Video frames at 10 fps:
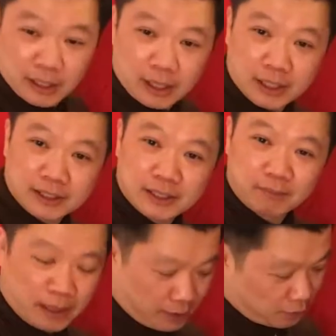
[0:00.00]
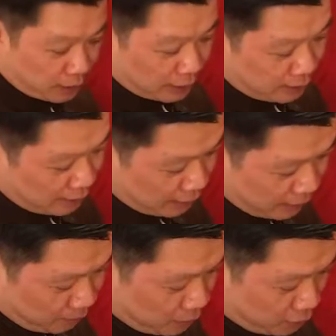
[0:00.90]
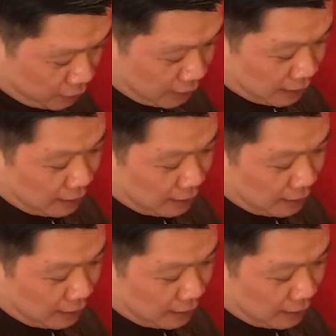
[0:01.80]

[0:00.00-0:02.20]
It's awesome, by the way. I love those